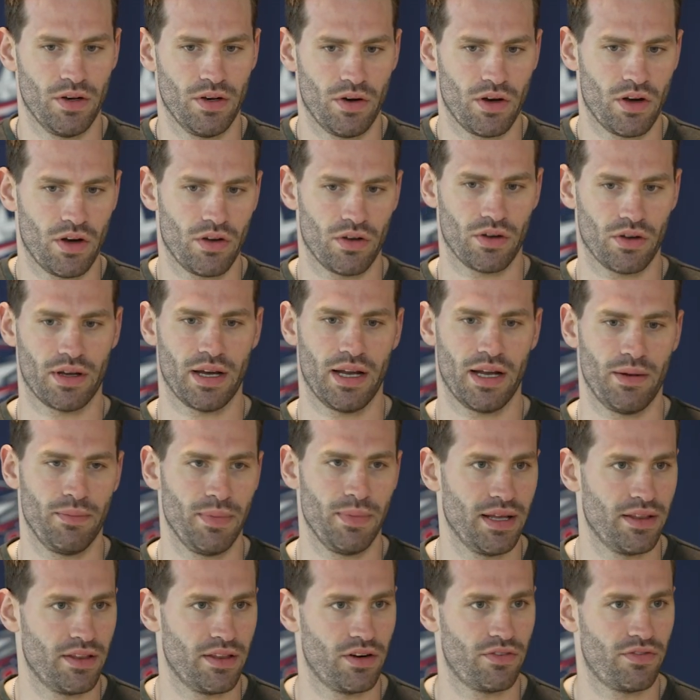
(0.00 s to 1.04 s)
know, all kind of
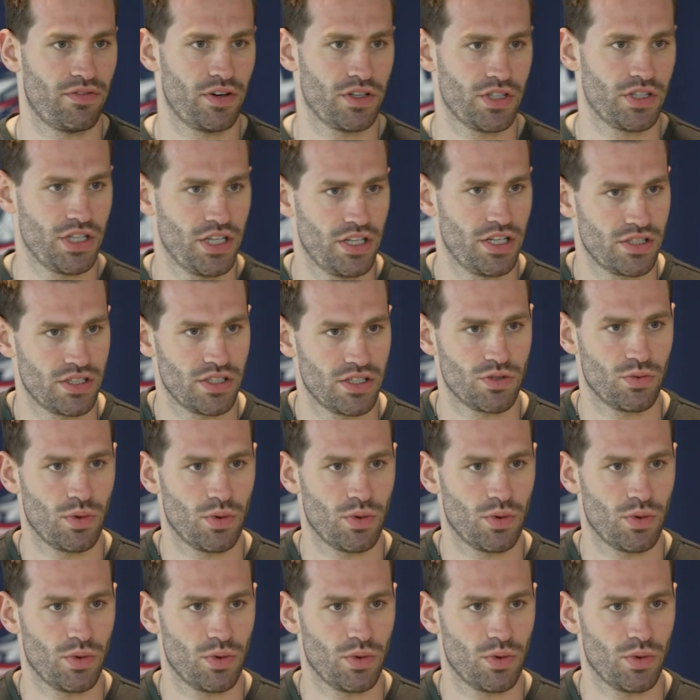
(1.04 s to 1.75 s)
being their first years as